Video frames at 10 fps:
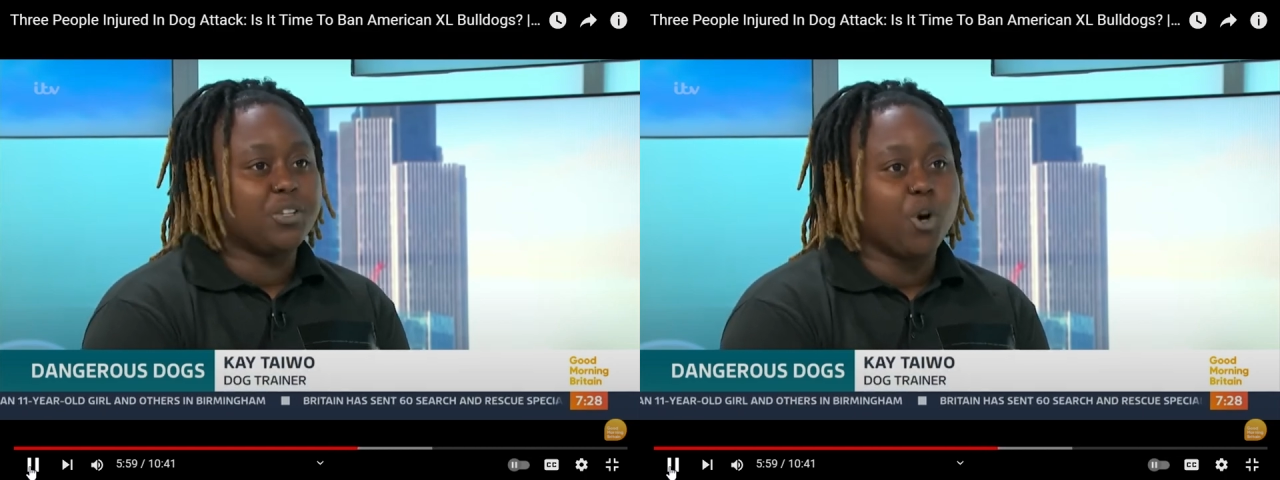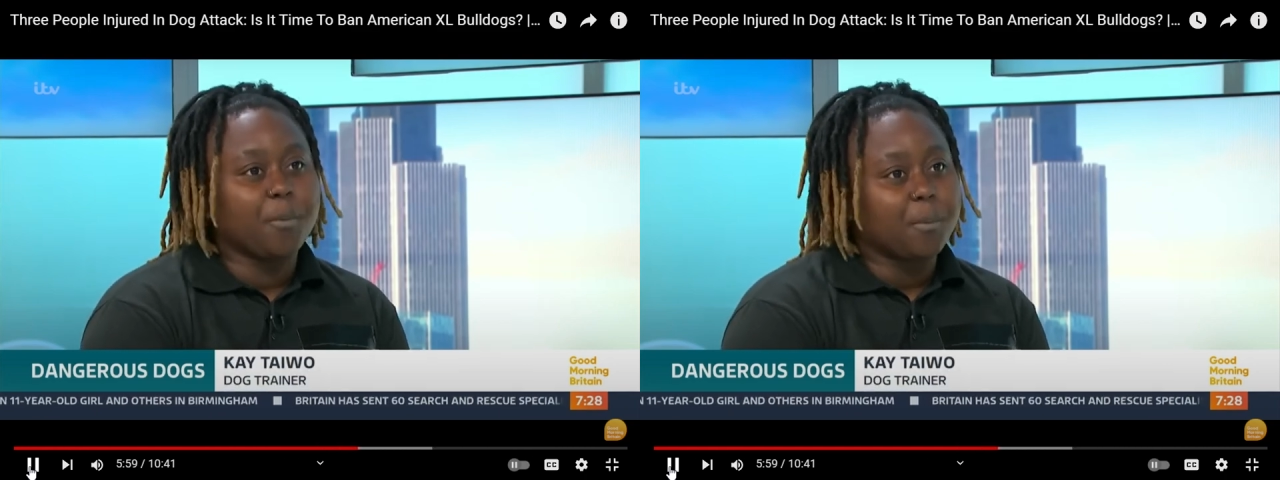
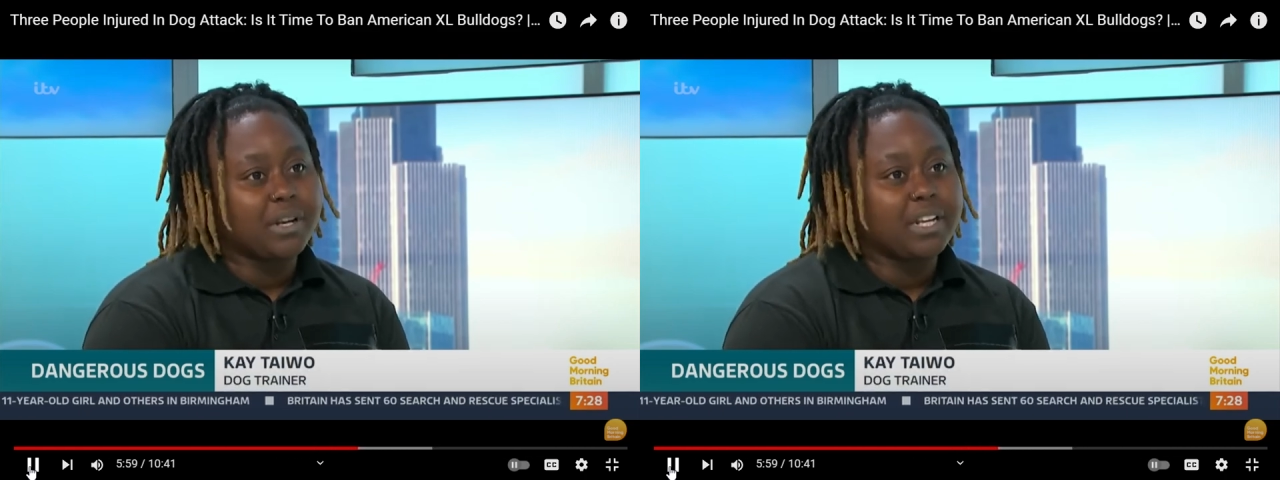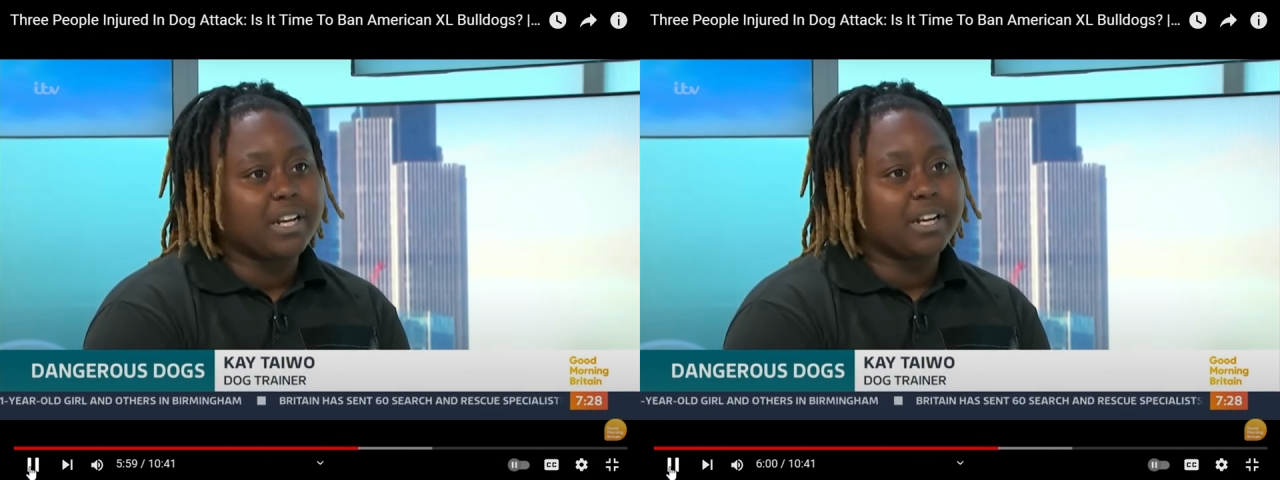
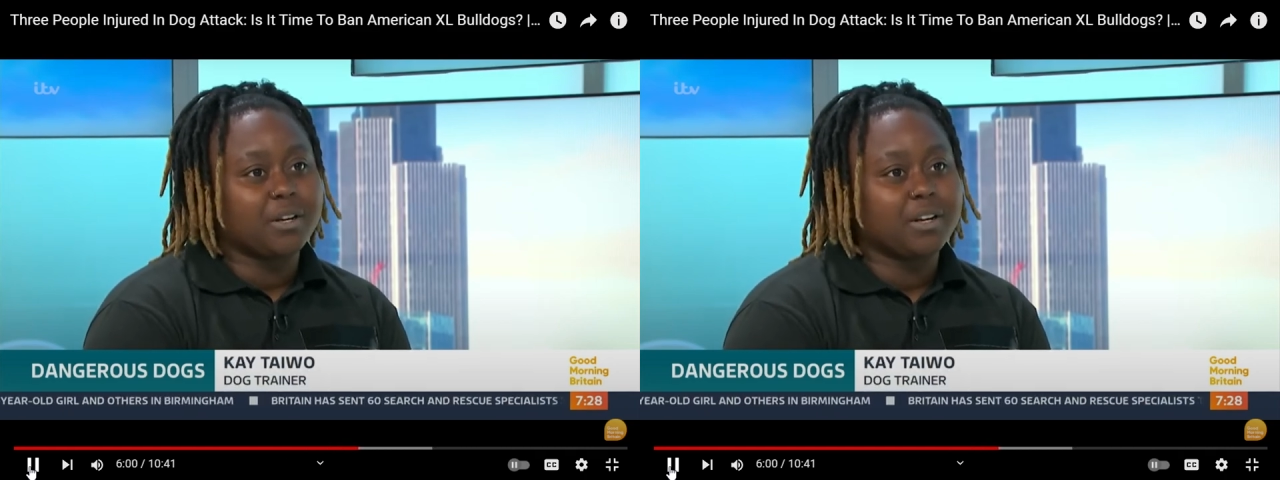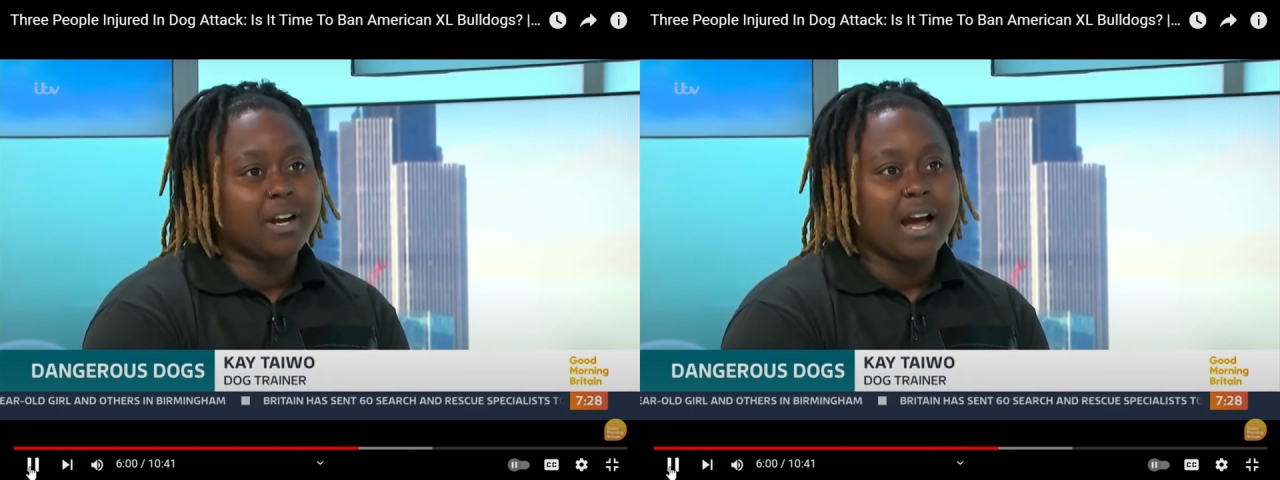Doberman
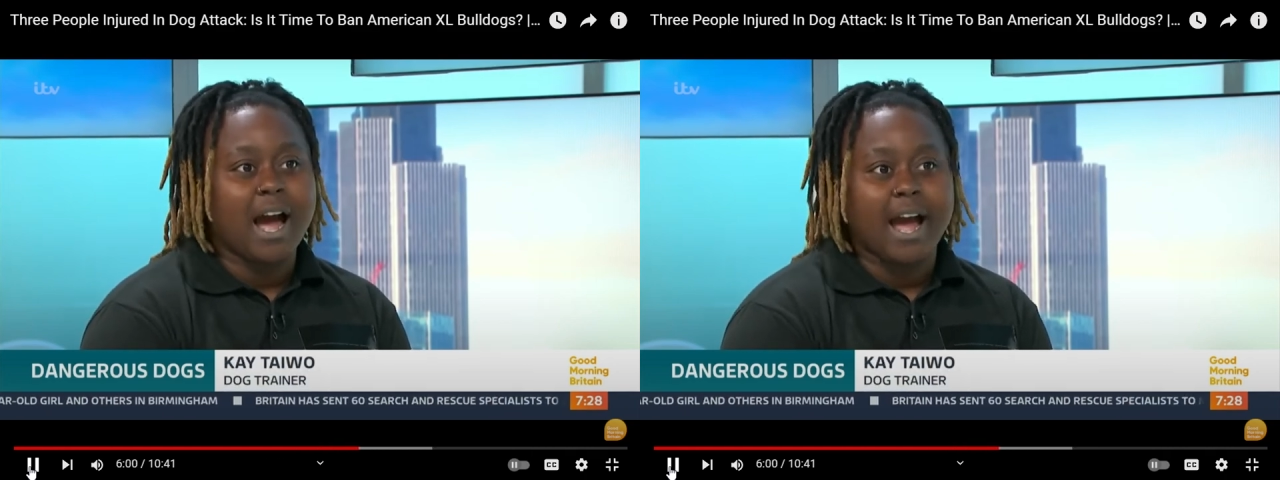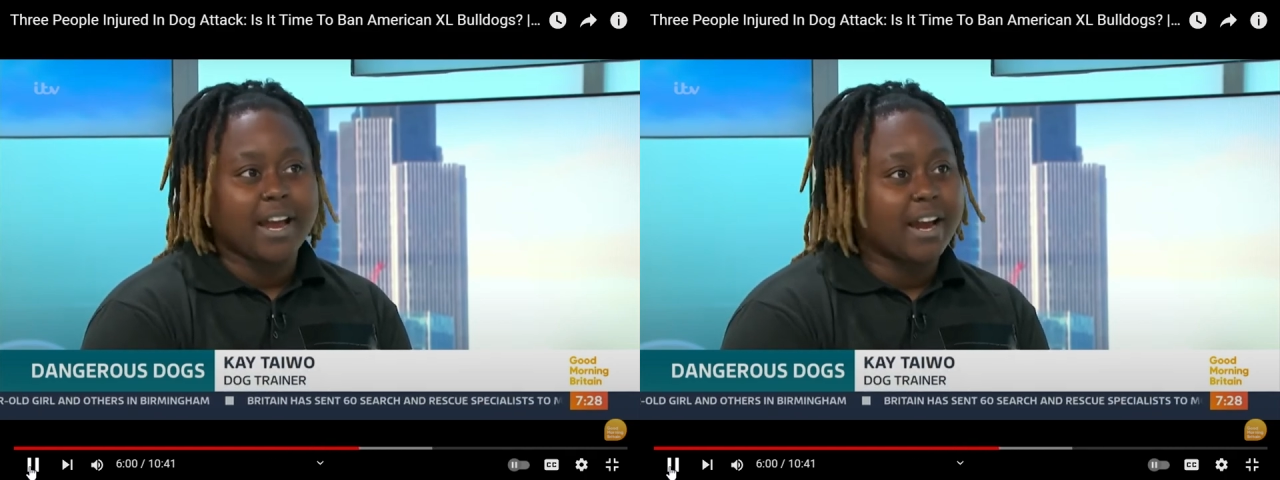here,
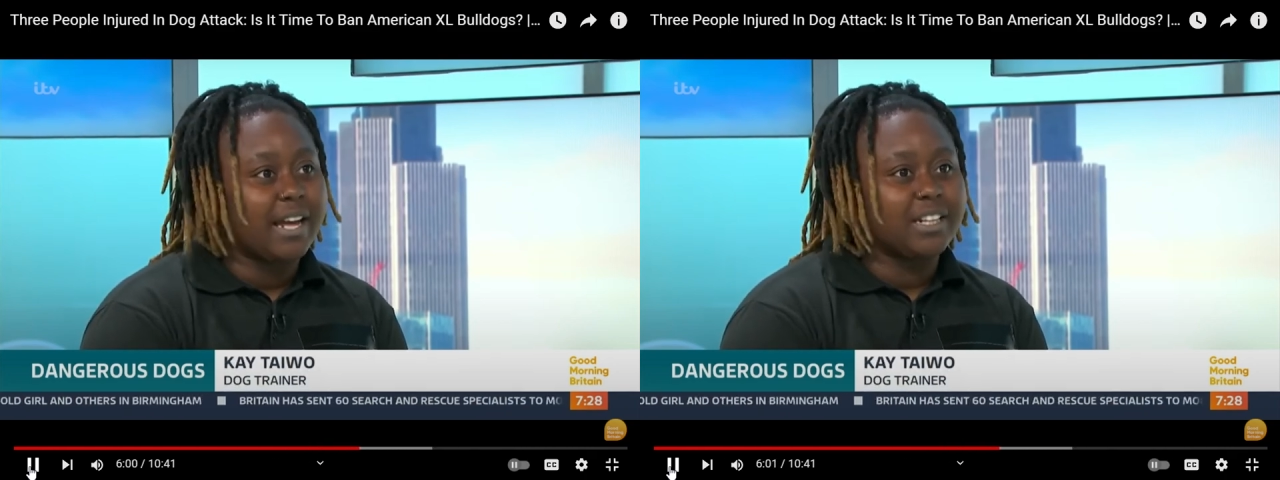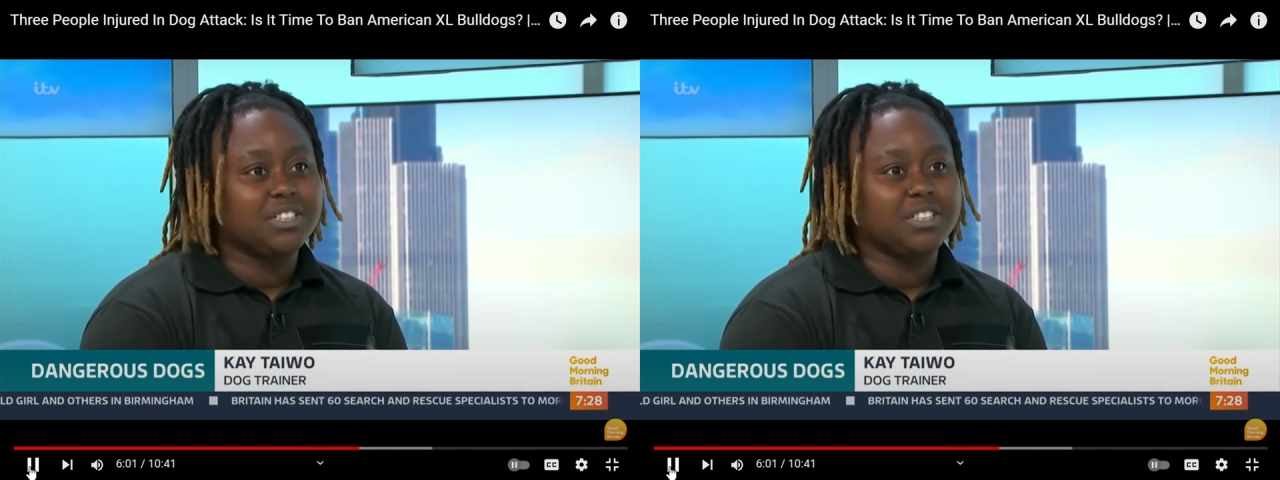higher
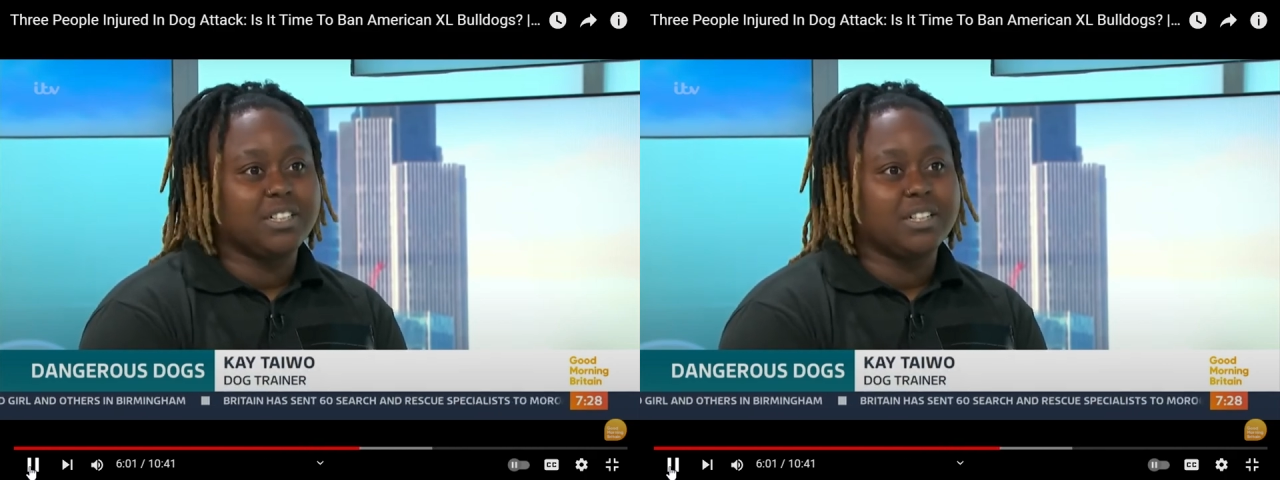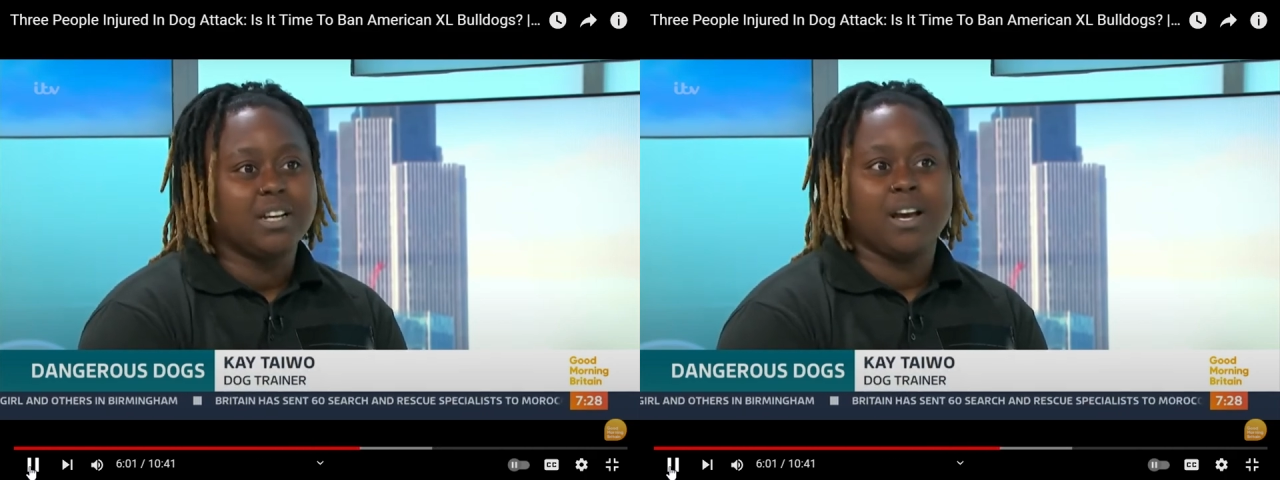
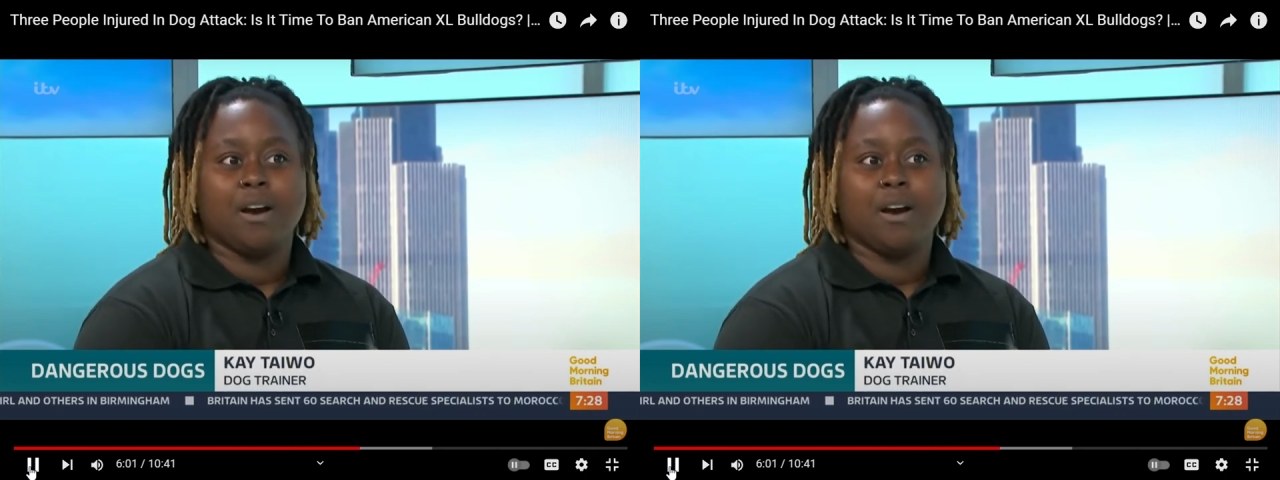energy,